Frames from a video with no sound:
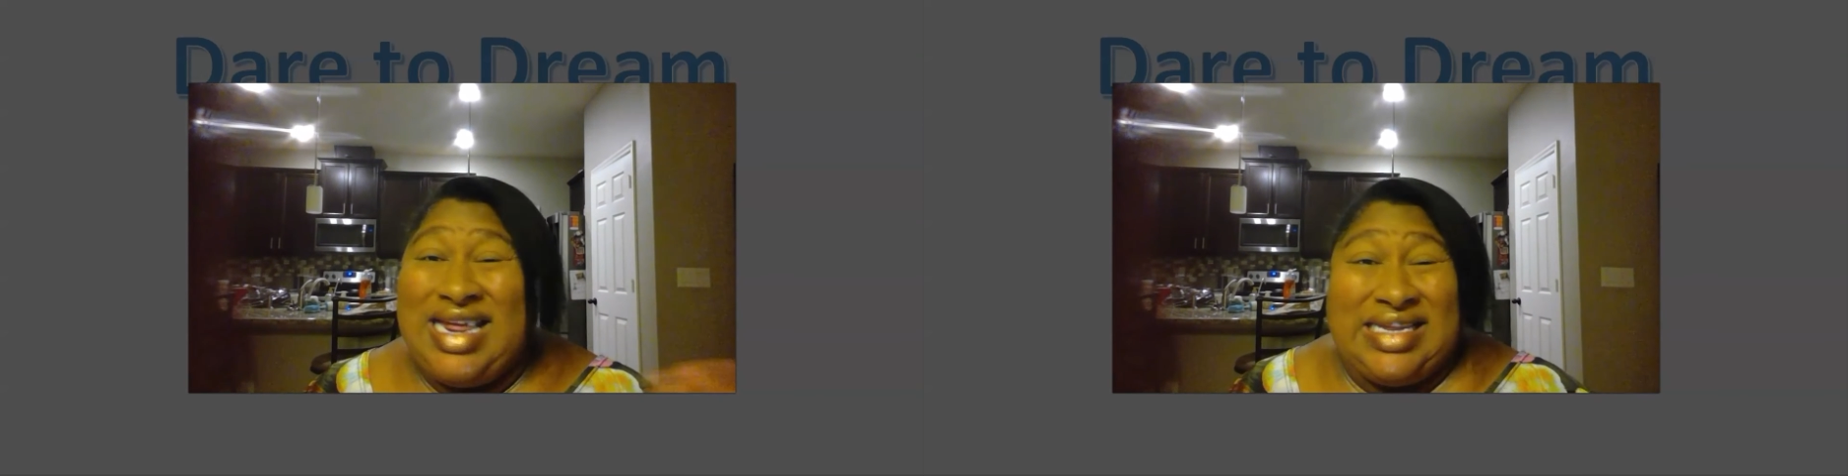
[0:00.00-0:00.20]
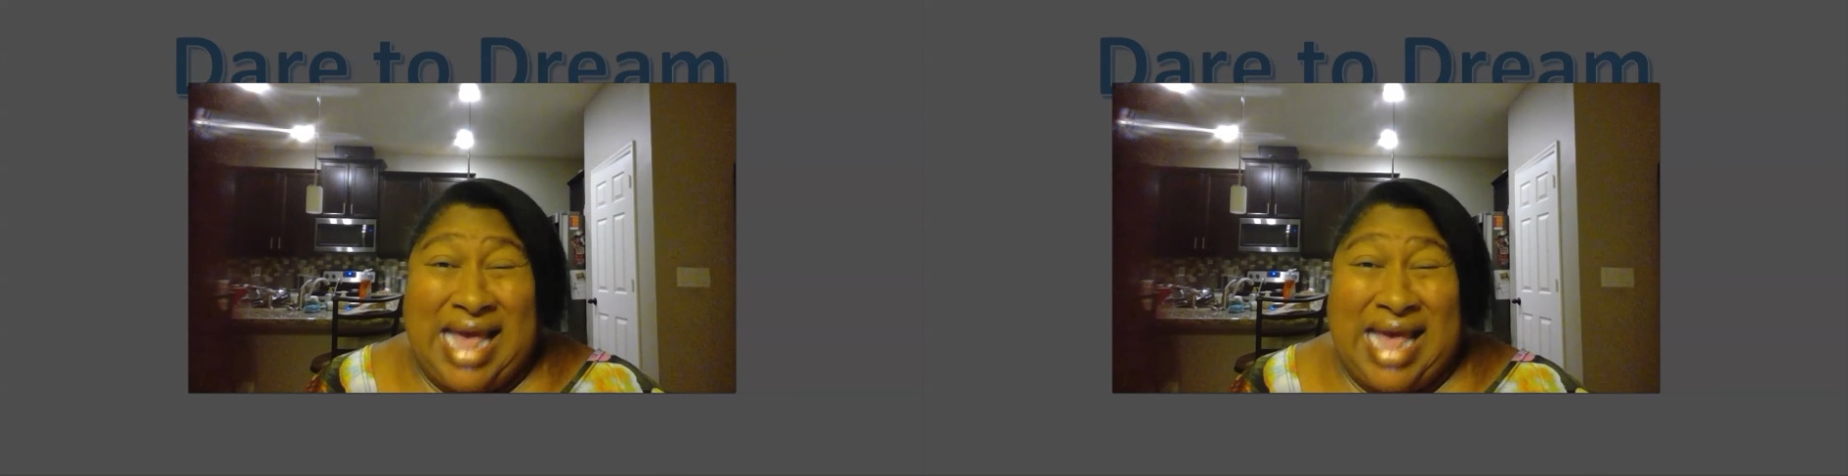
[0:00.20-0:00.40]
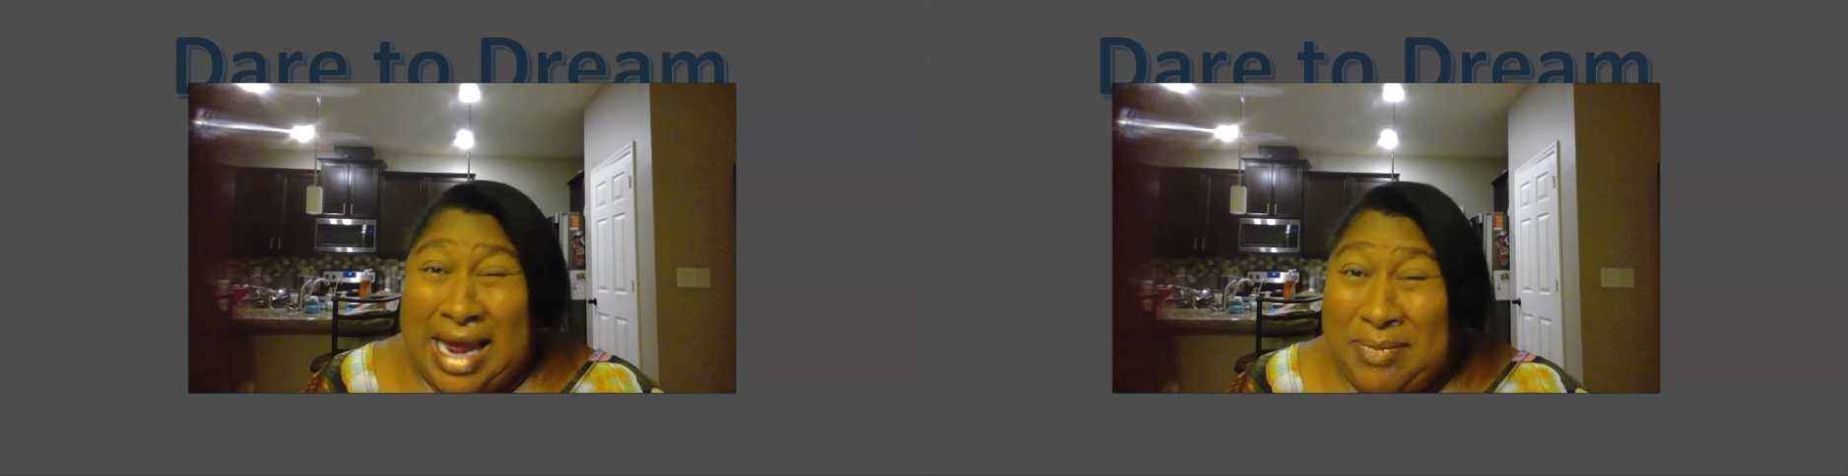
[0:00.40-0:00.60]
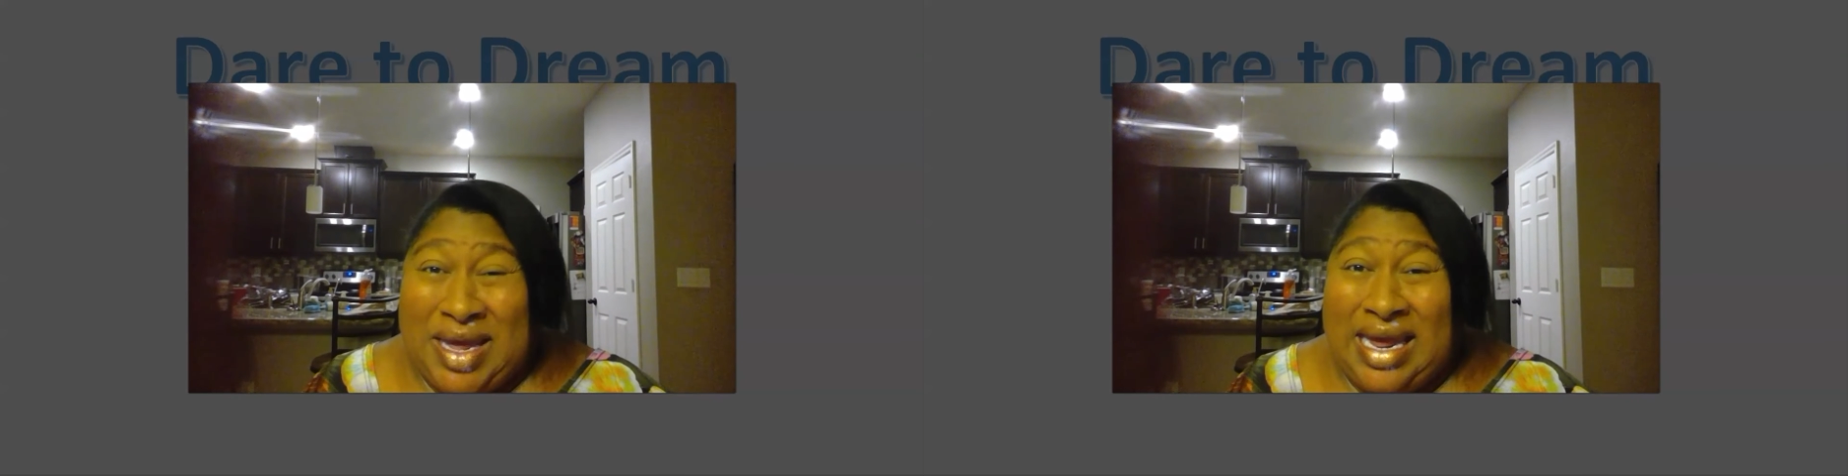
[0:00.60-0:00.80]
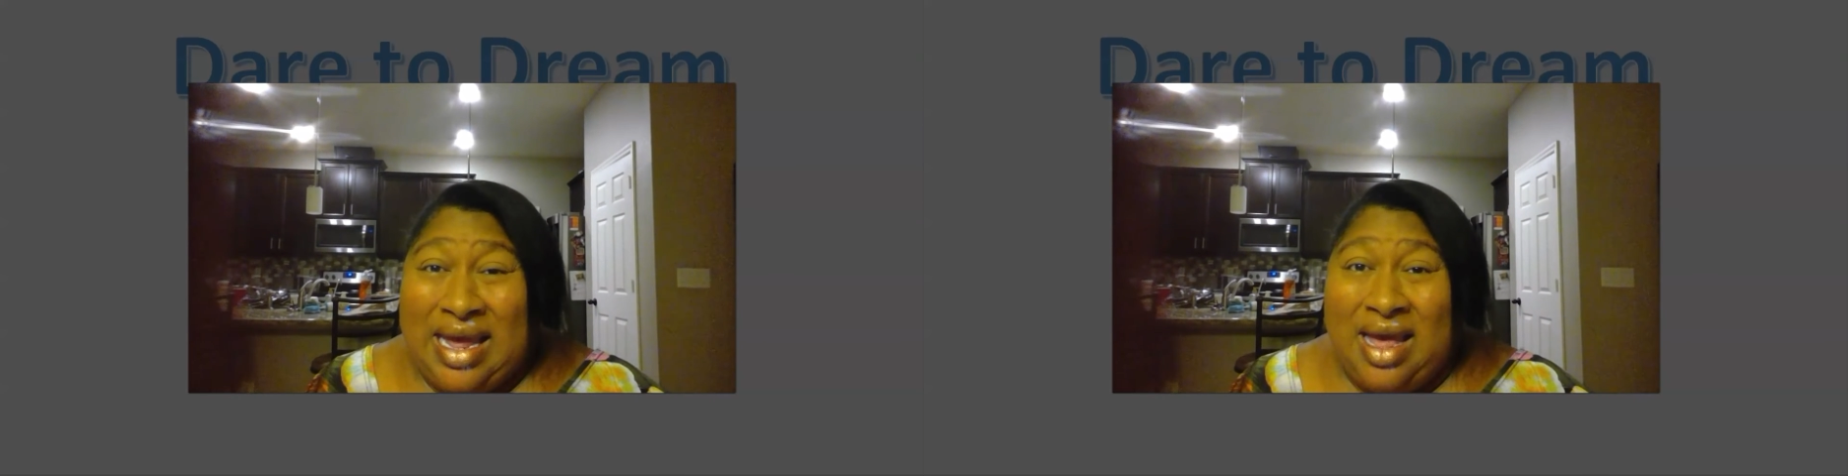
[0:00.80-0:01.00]
is
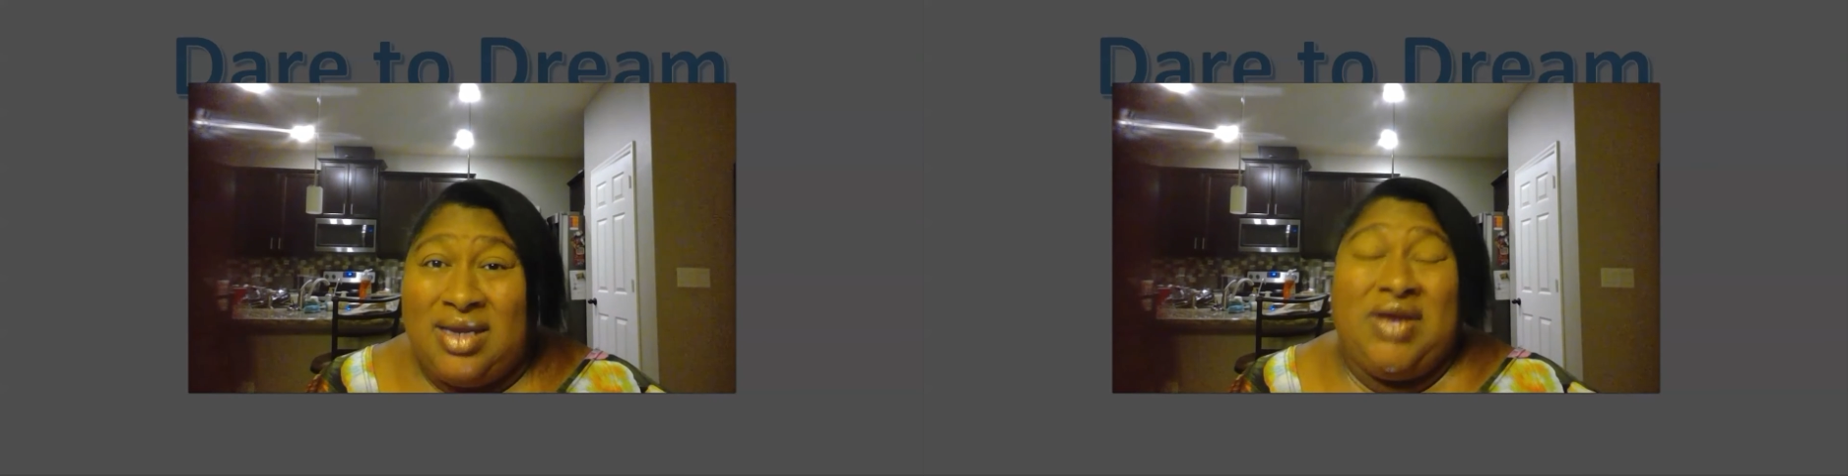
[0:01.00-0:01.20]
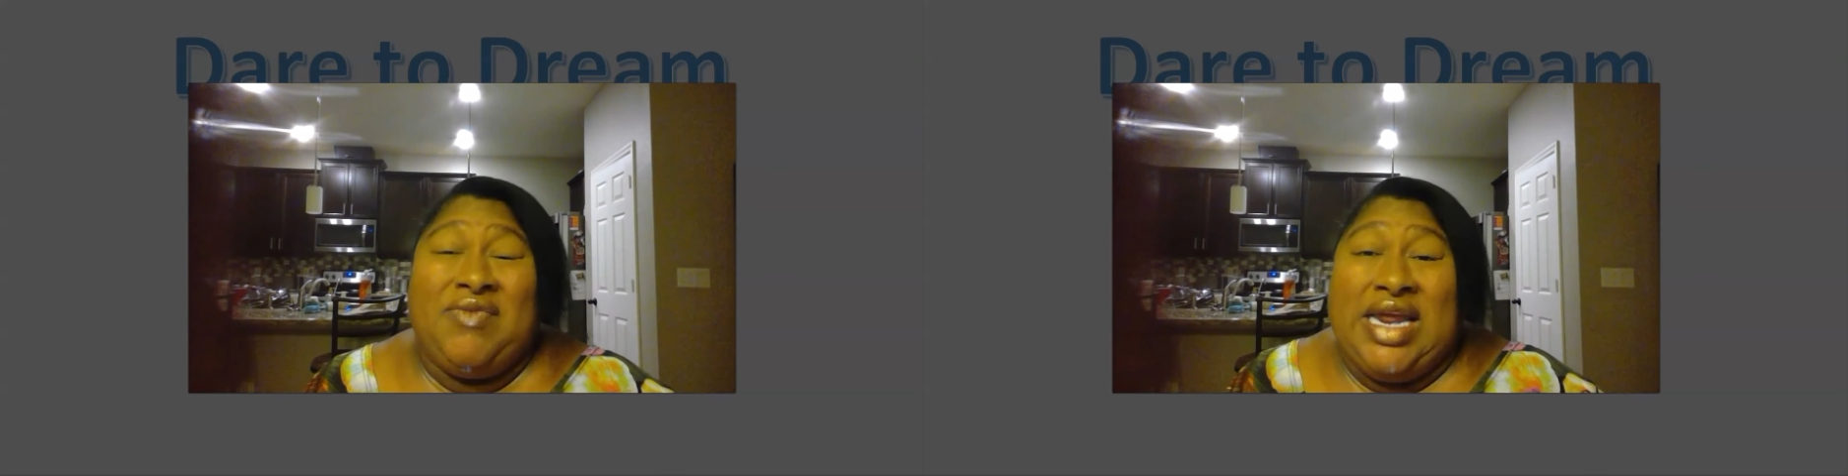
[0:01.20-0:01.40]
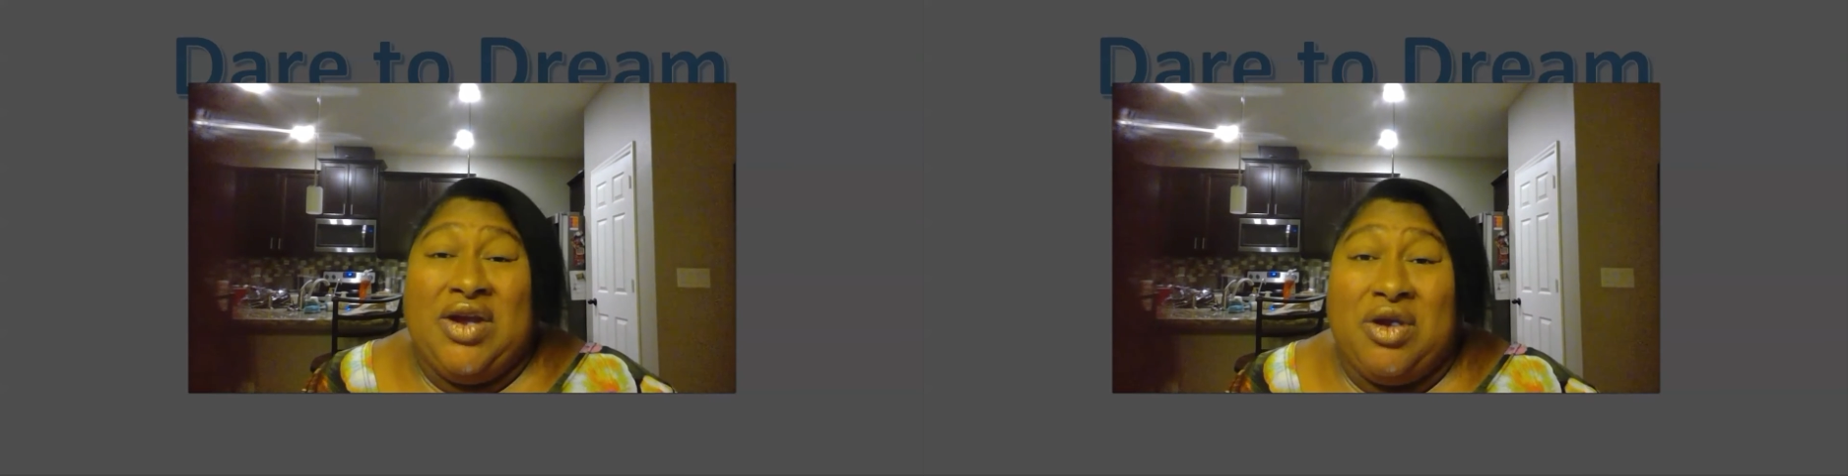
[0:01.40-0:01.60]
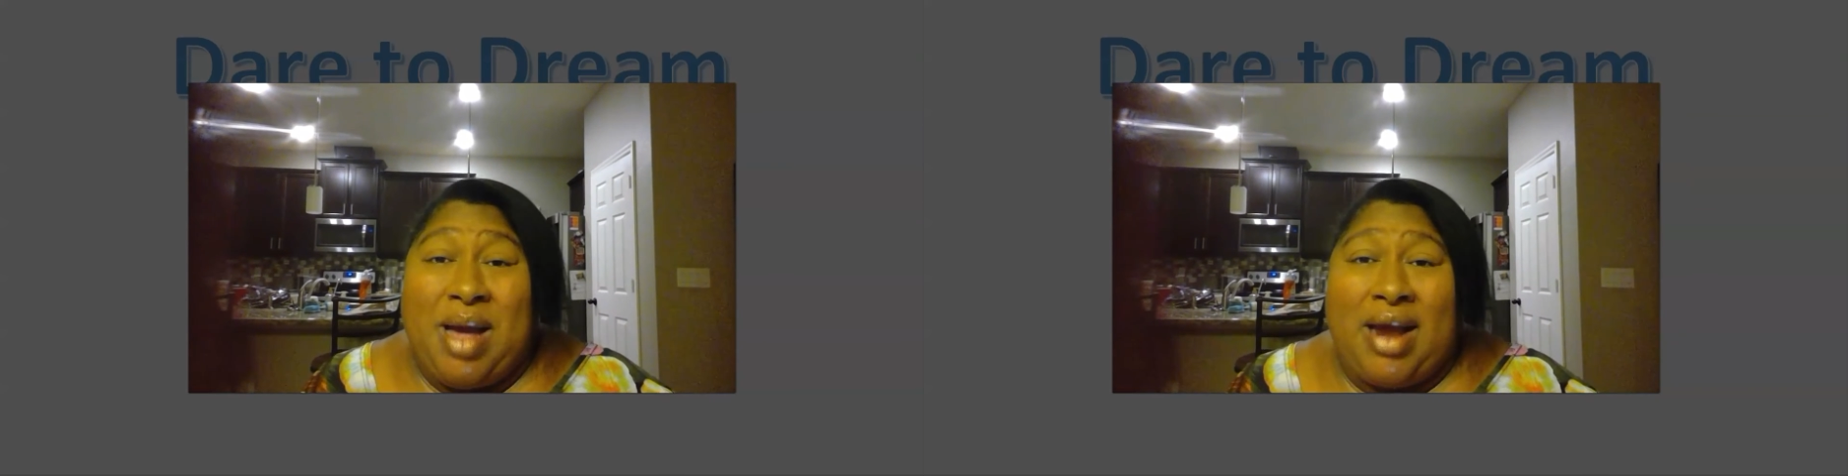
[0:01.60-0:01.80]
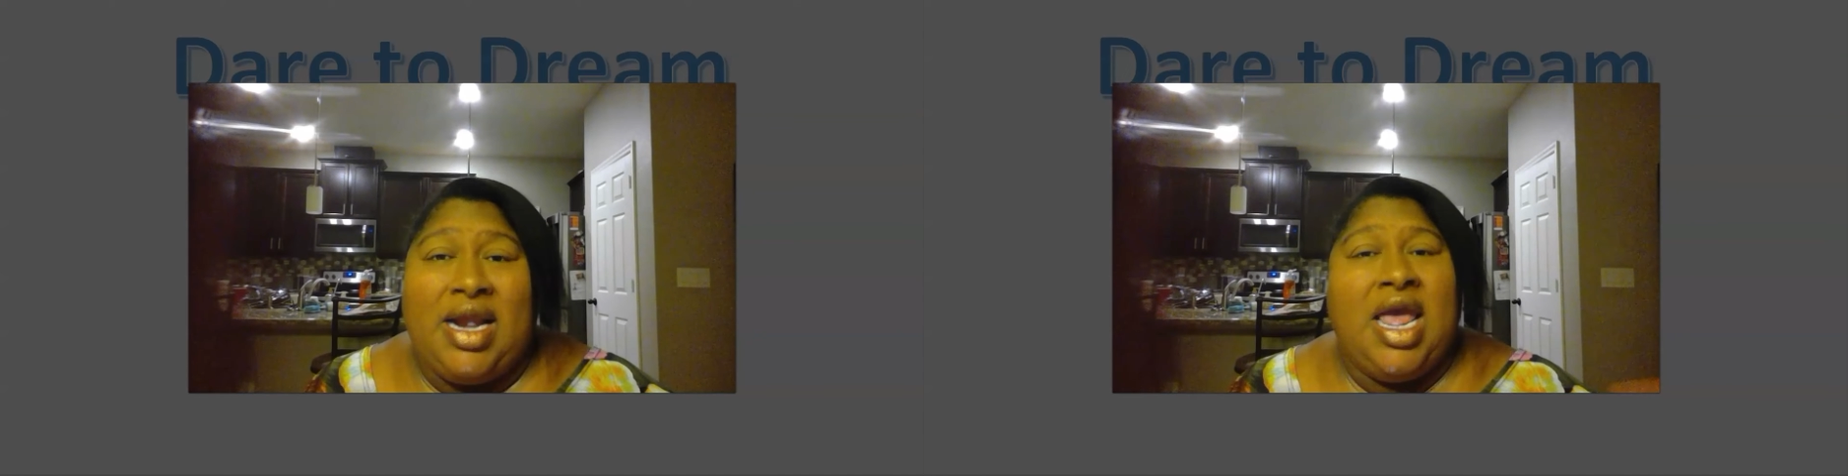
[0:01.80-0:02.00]
hypey, don't even hear
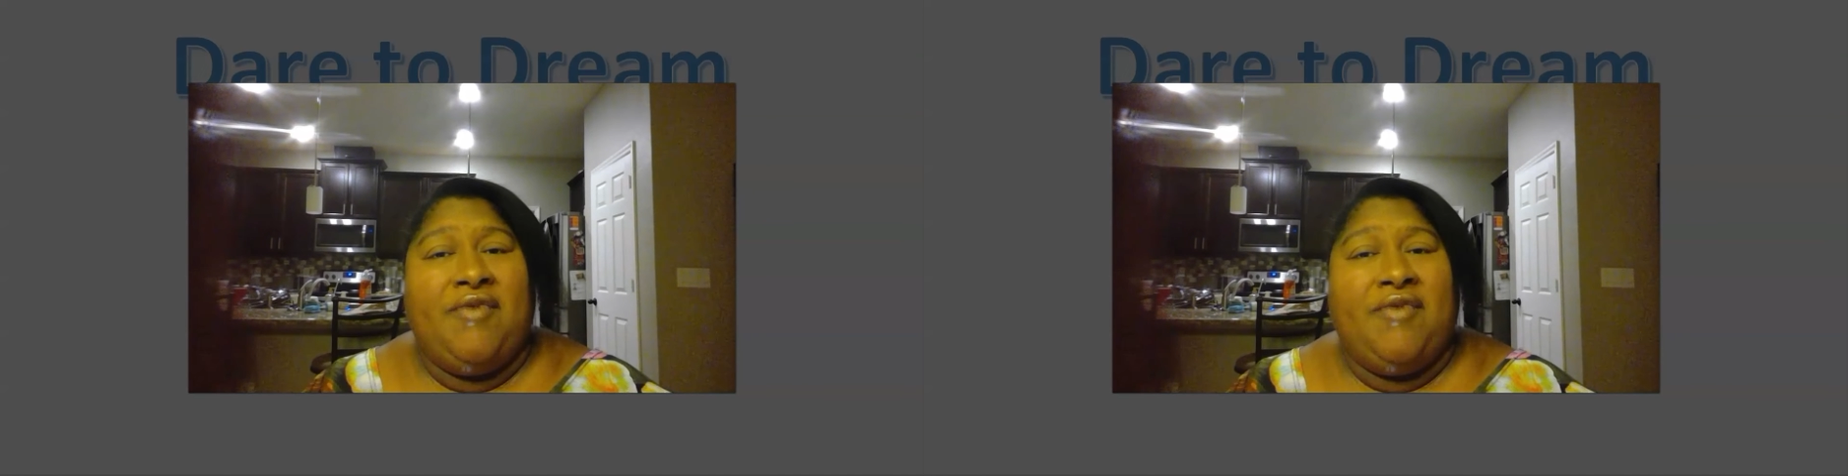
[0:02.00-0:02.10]
about it,